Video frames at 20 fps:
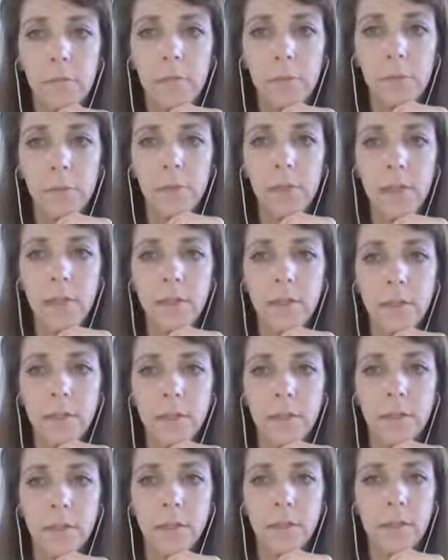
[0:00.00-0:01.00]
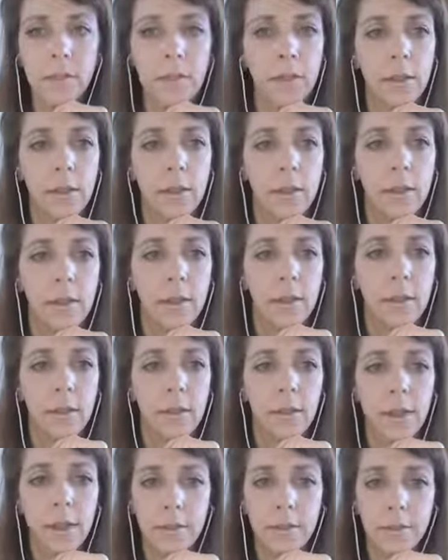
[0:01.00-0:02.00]
places
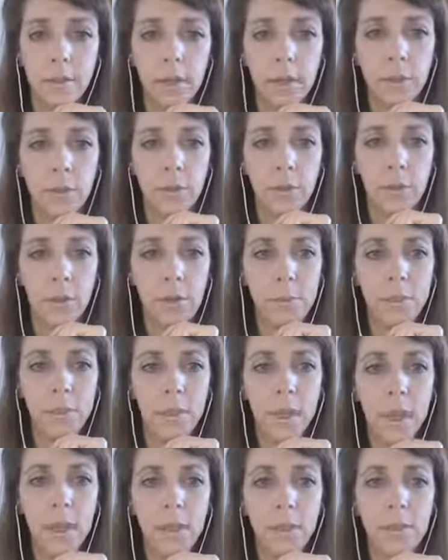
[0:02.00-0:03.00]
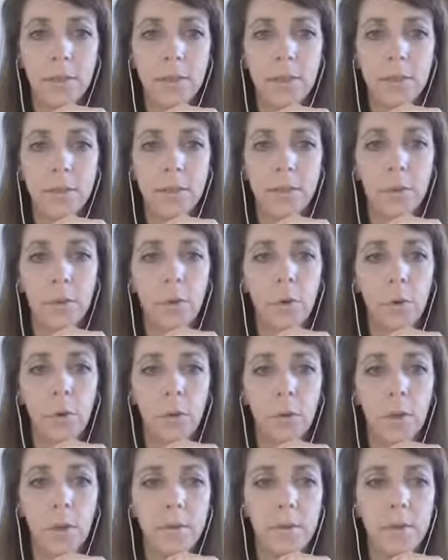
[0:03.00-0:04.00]
that is not your website, that is their own
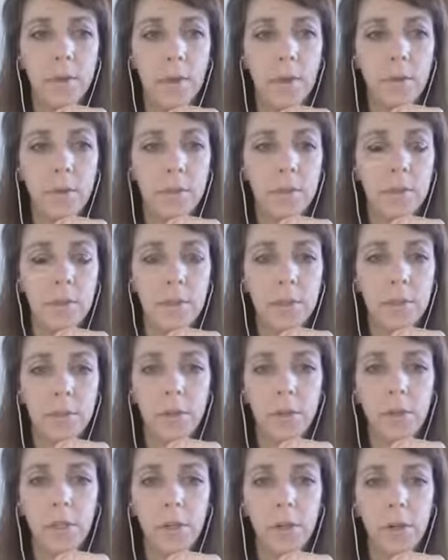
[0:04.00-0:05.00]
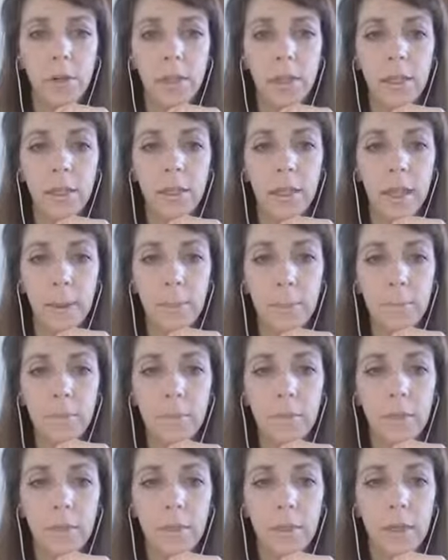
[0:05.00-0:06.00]
website. So it's really hurting
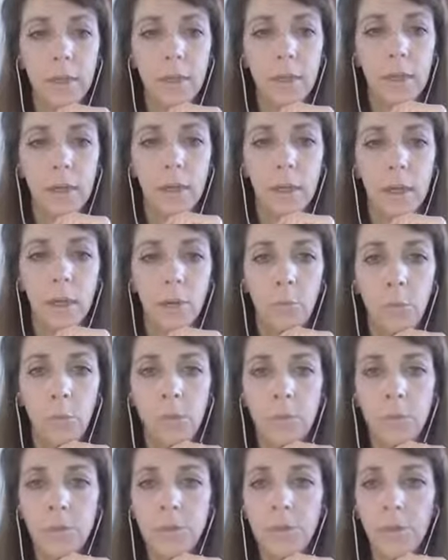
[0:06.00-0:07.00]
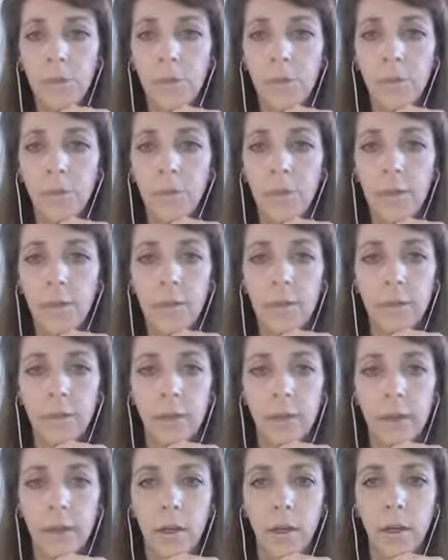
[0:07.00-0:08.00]
them more so than
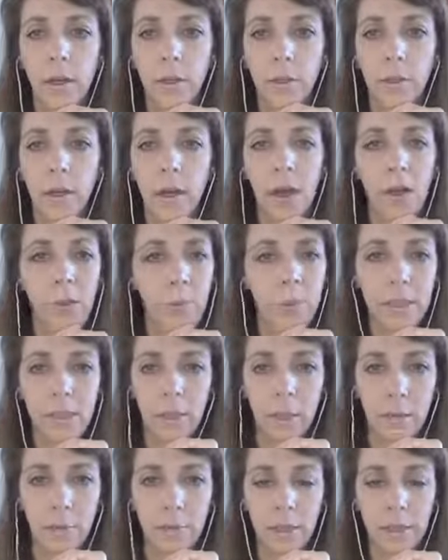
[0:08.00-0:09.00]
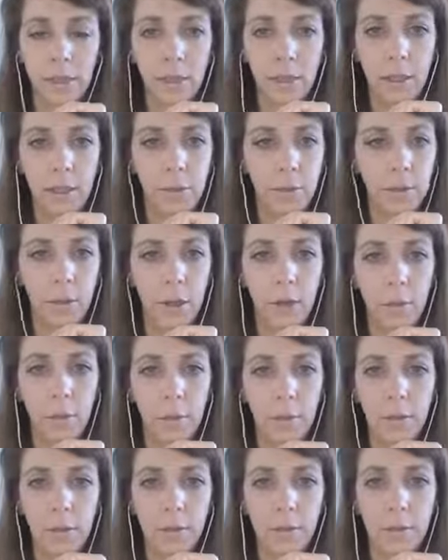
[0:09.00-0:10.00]
helping them. They think that they're
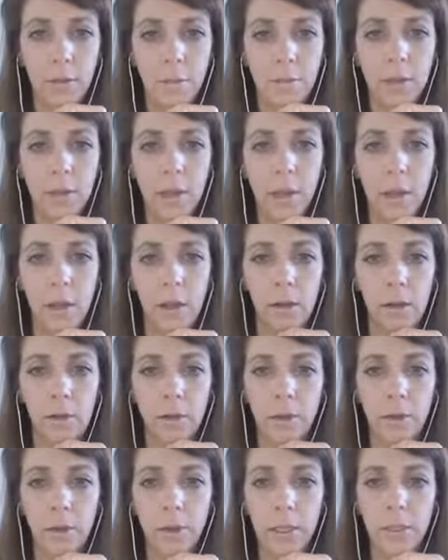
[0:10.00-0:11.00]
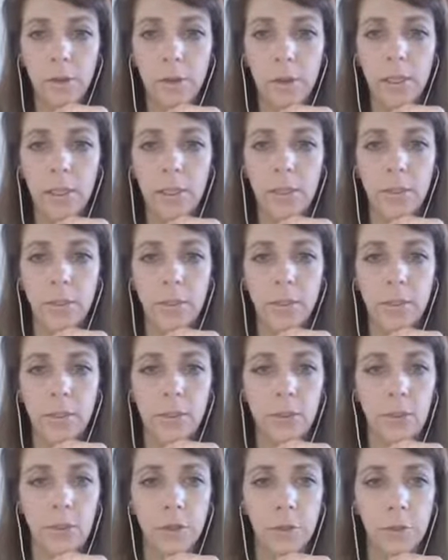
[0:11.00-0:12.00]
helping themselves by trying to just
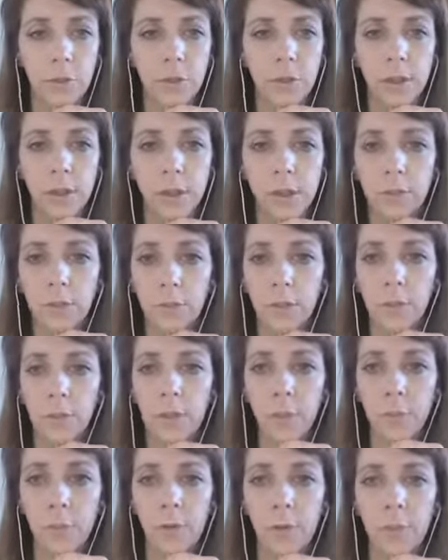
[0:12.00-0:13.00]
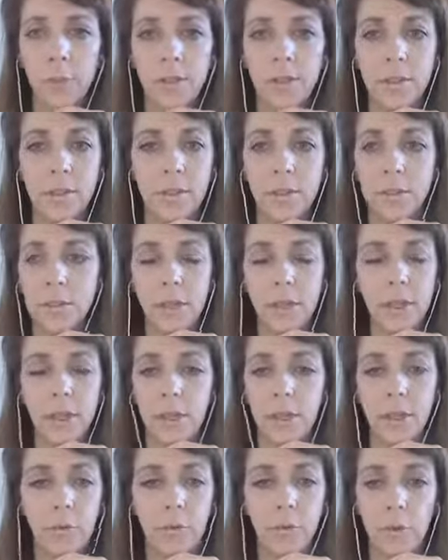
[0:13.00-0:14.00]
use your work for their purposes, and
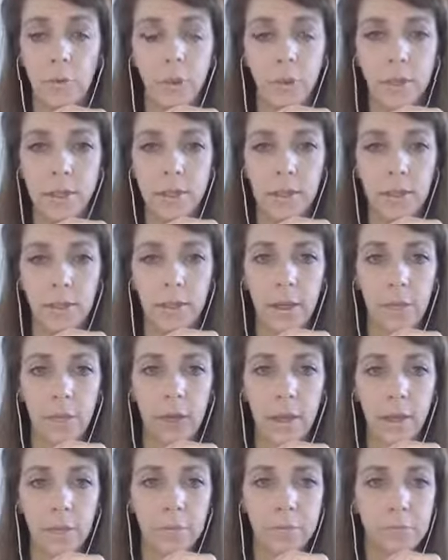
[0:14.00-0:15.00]
it never works out that way.